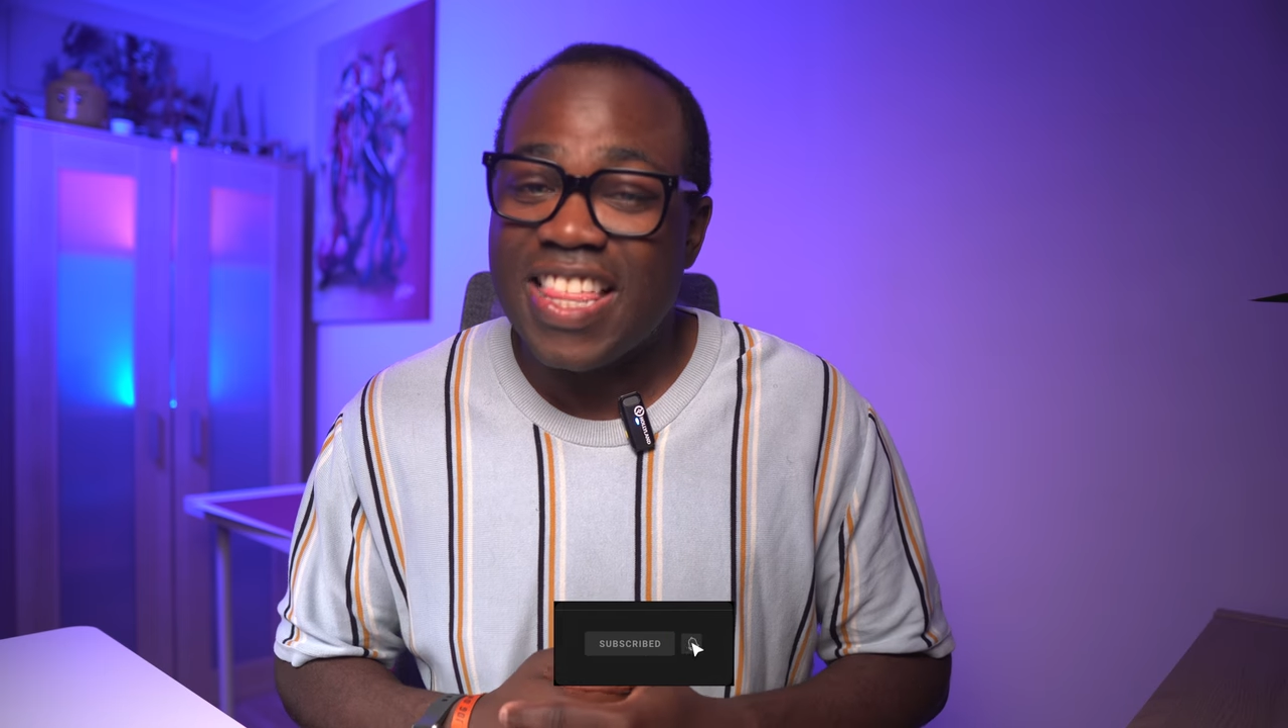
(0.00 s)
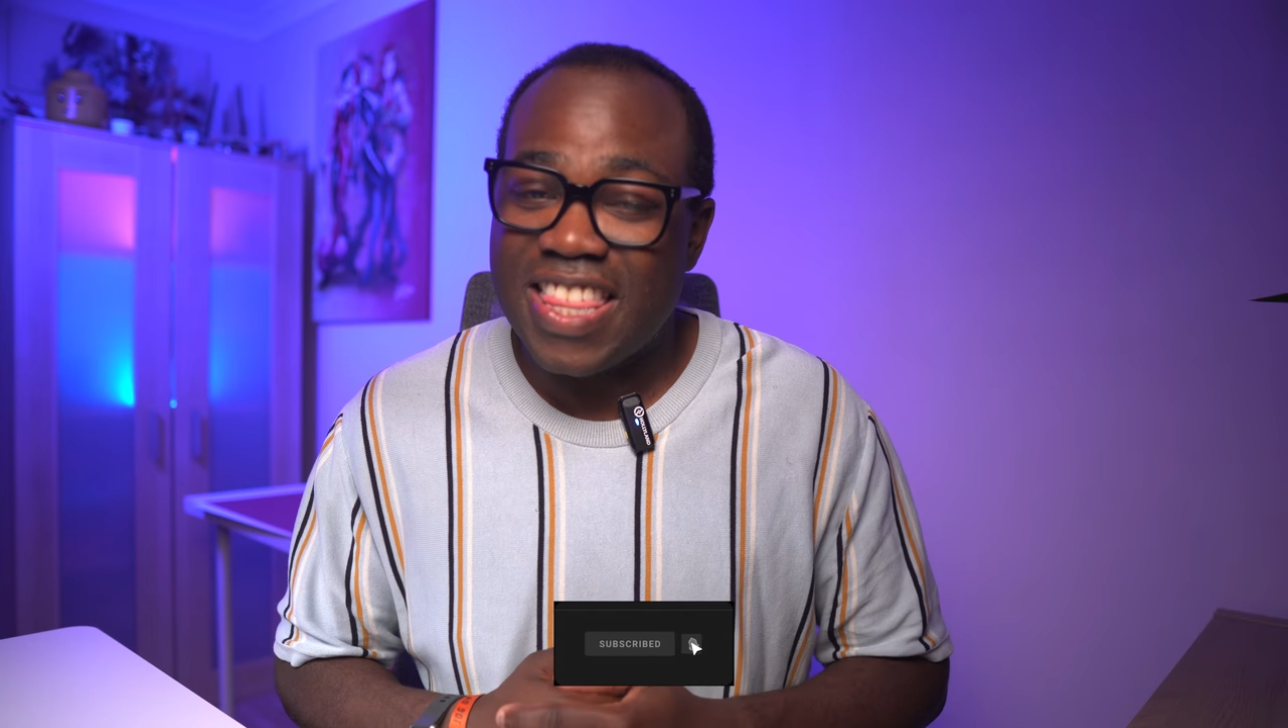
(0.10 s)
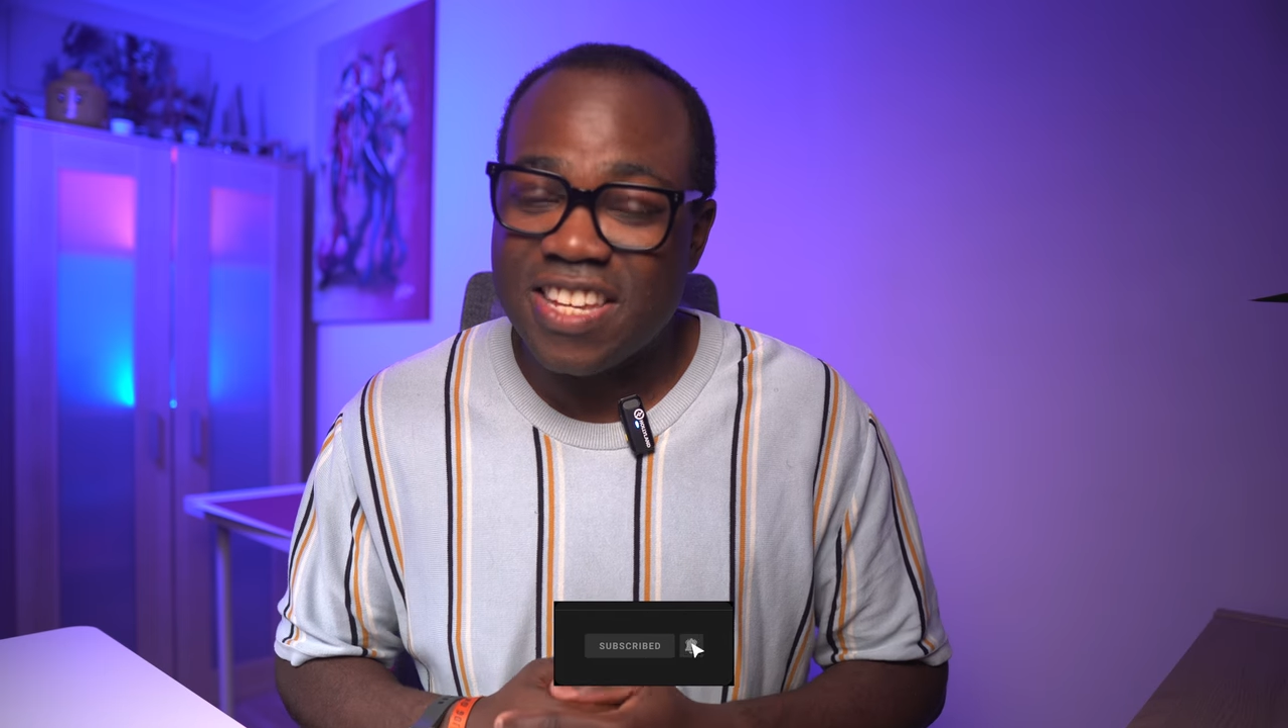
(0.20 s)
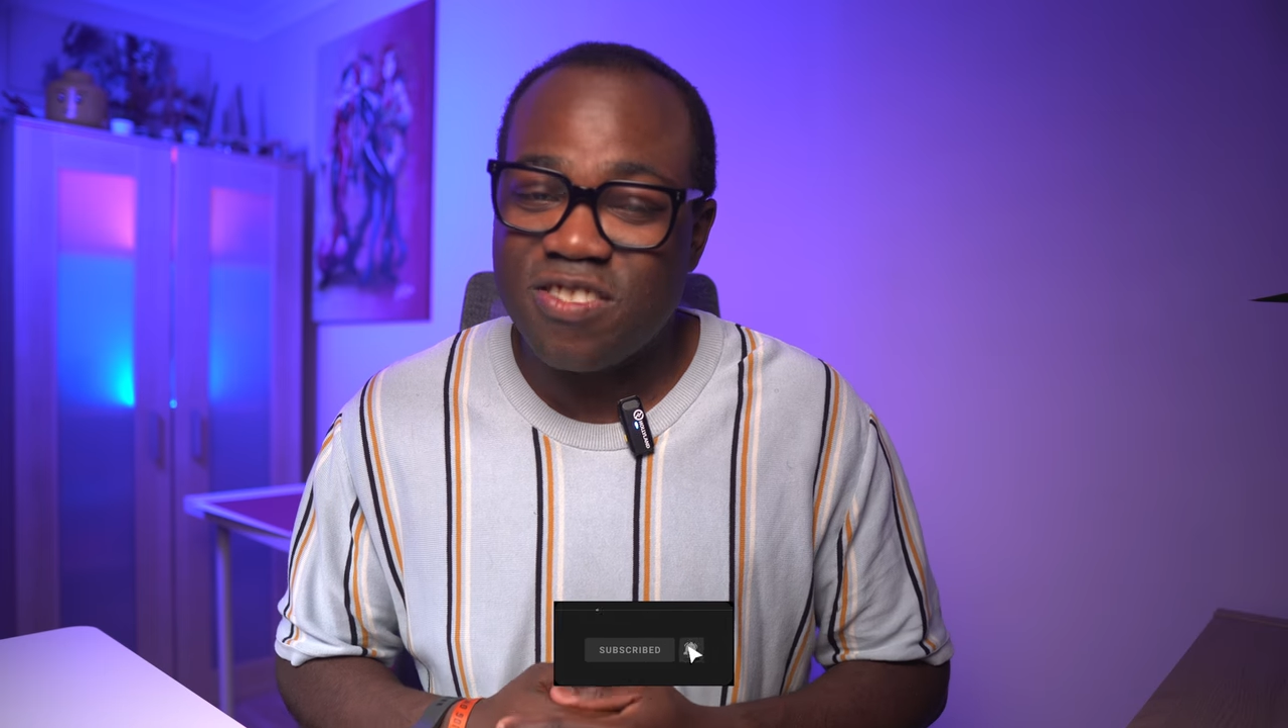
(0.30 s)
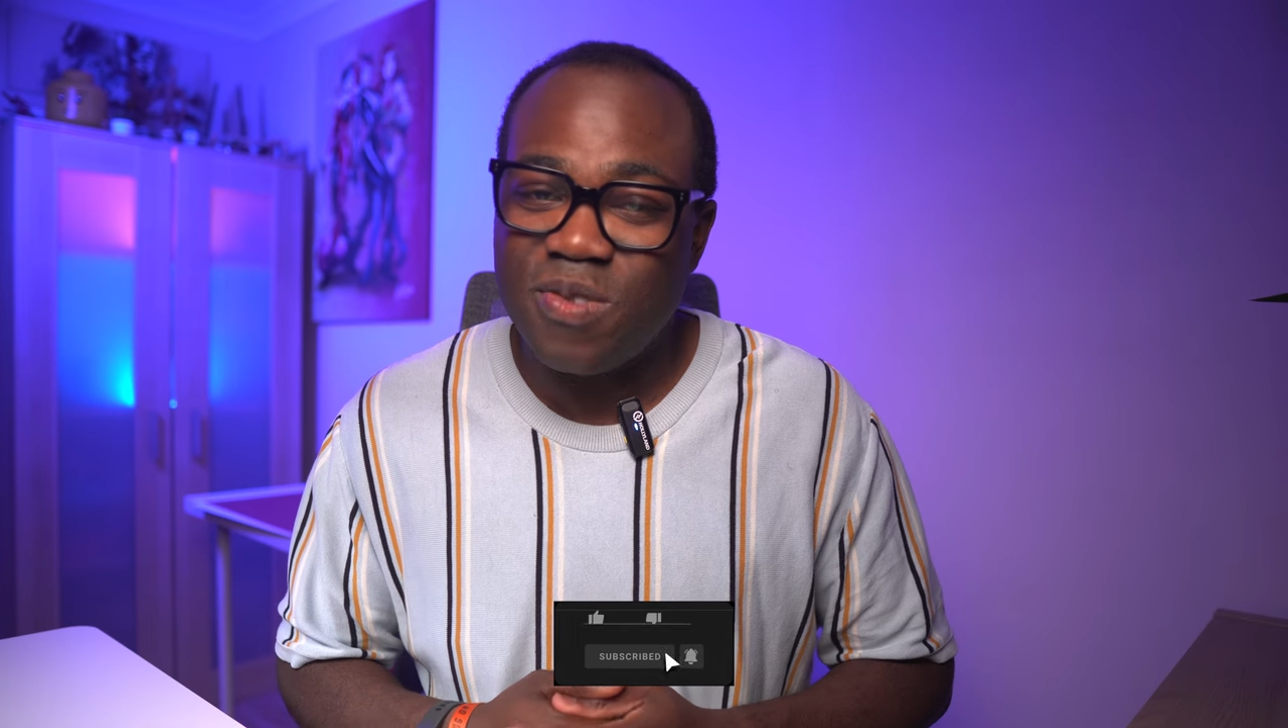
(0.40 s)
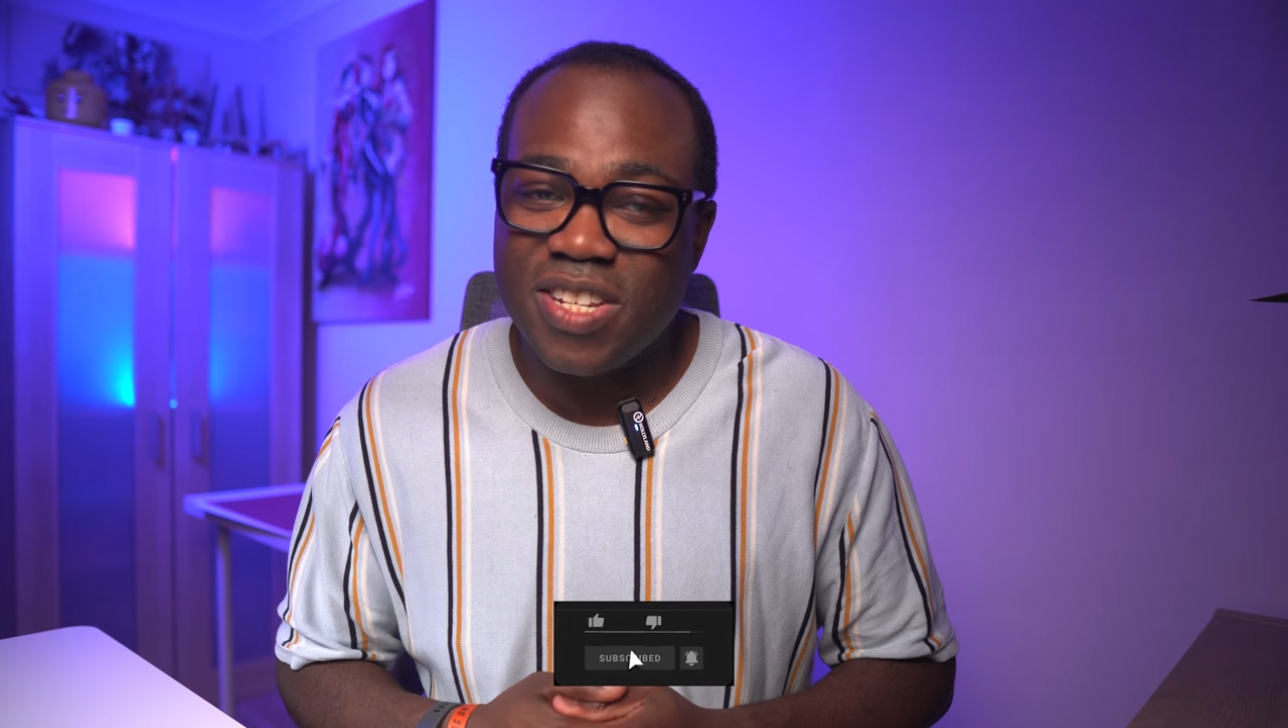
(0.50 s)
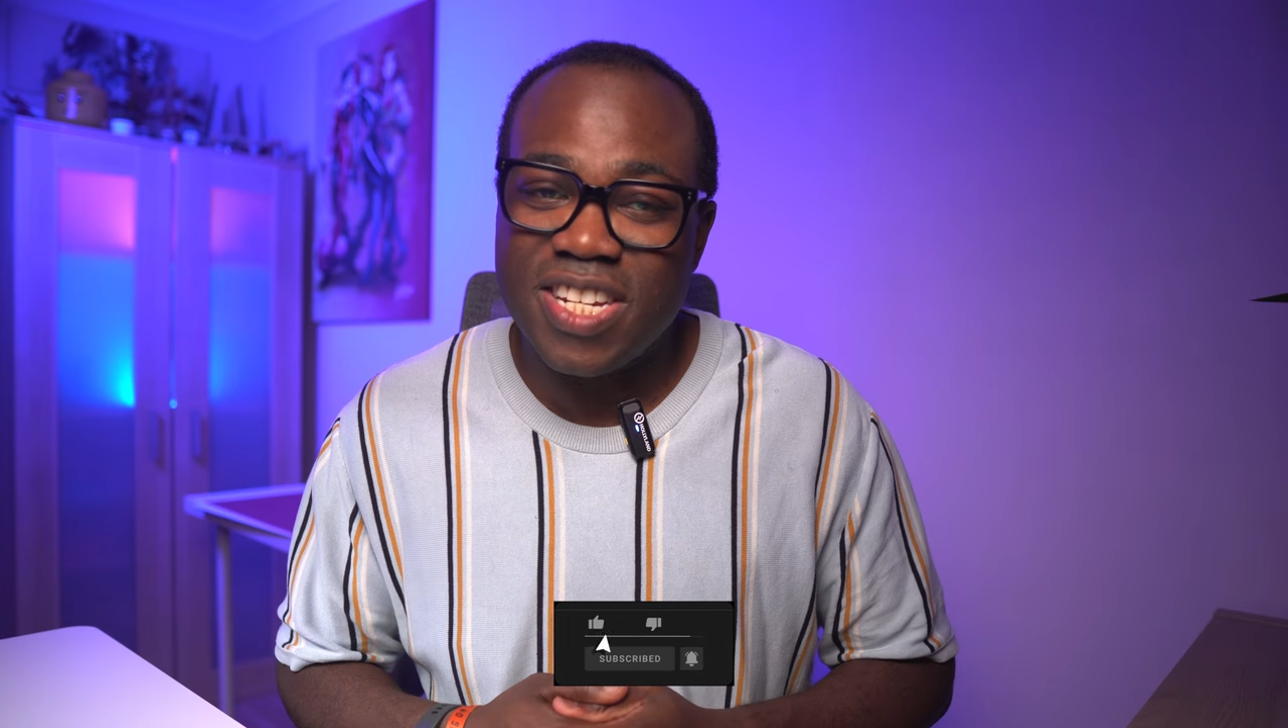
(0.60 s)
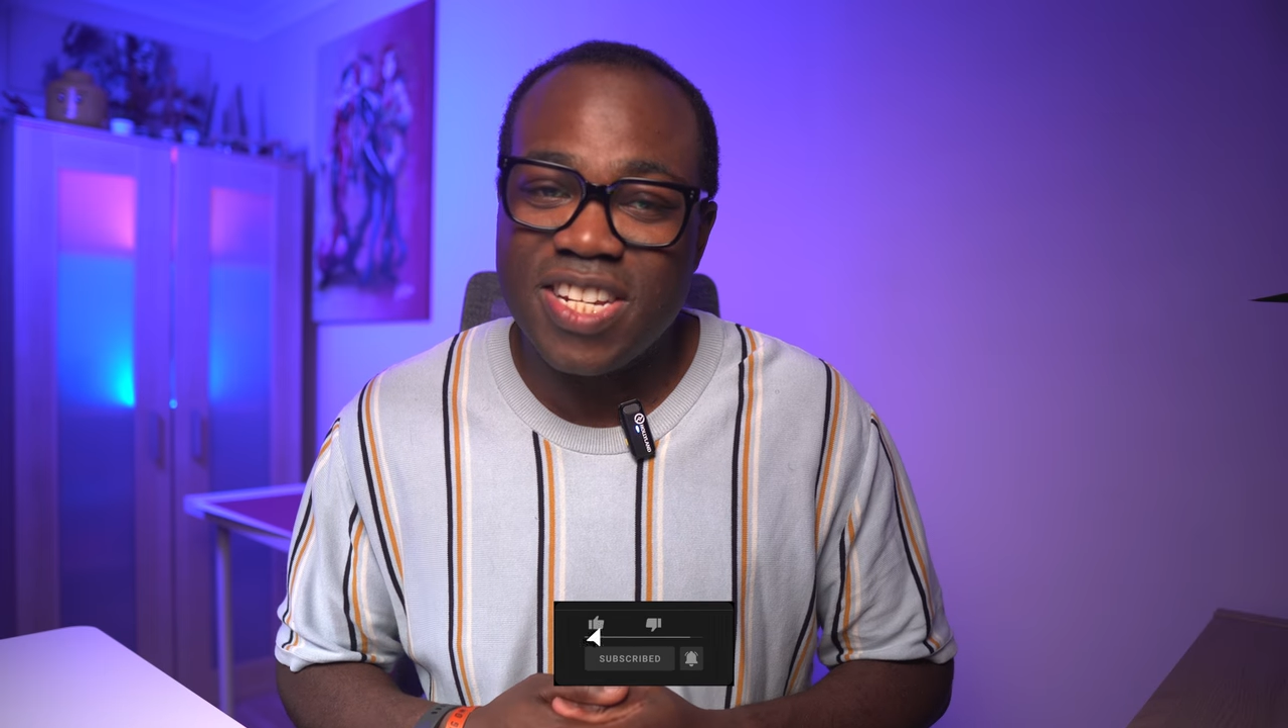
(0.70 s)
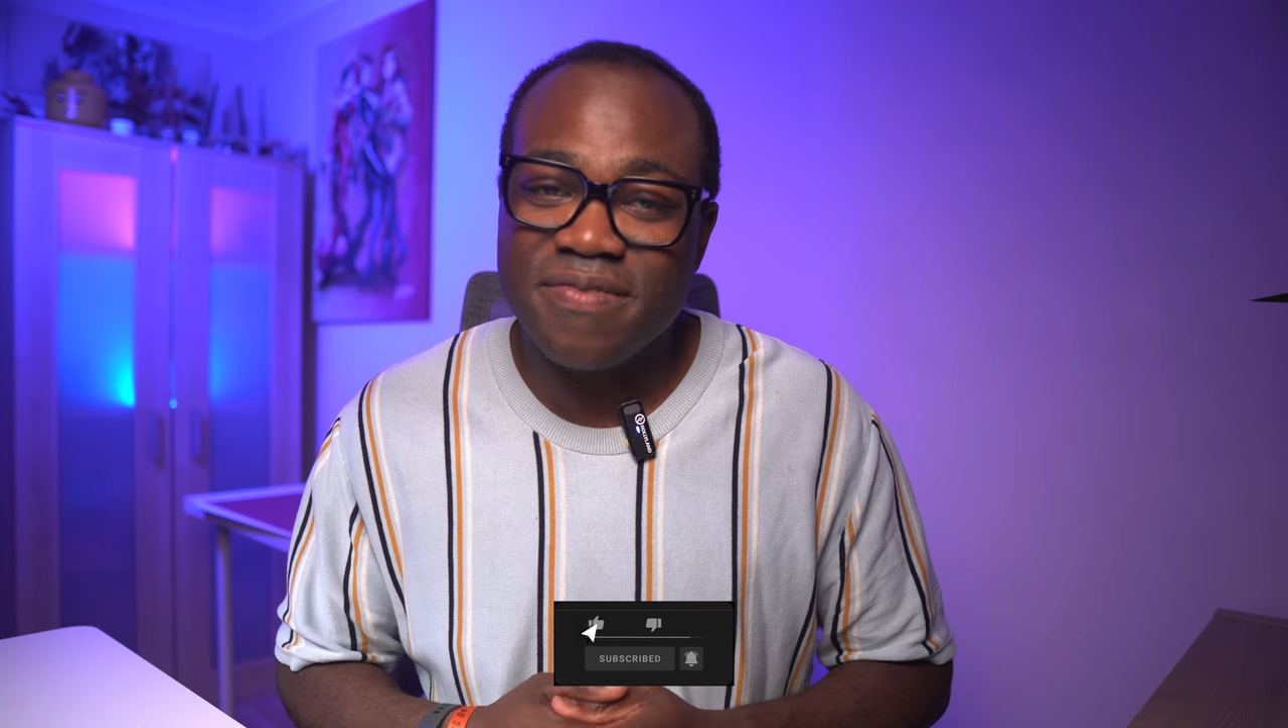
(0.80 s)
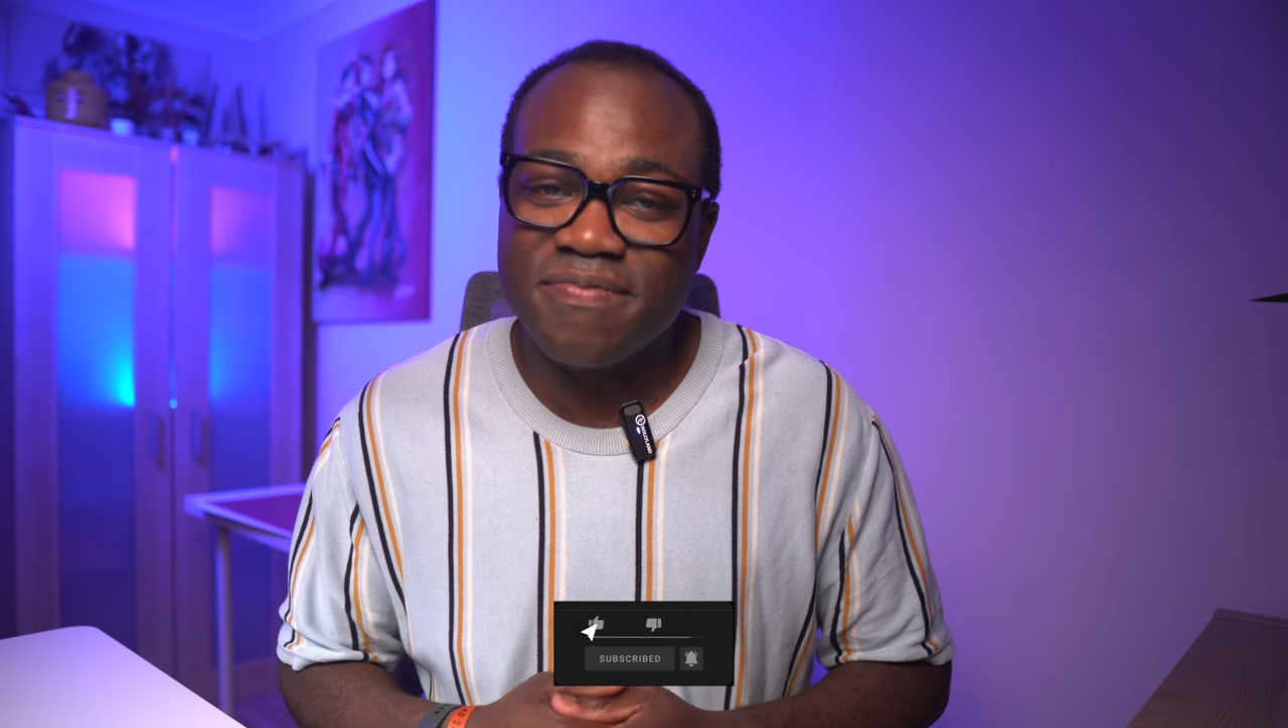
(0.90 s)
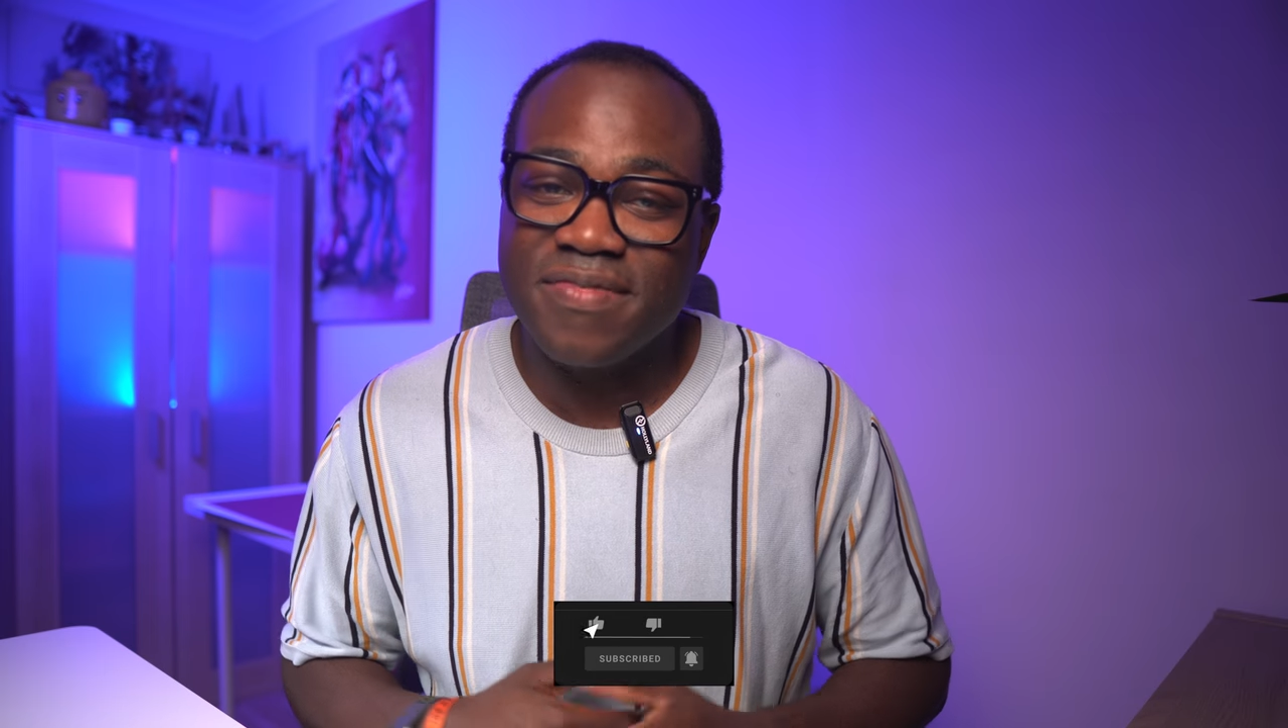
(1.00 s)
Thanks for watching.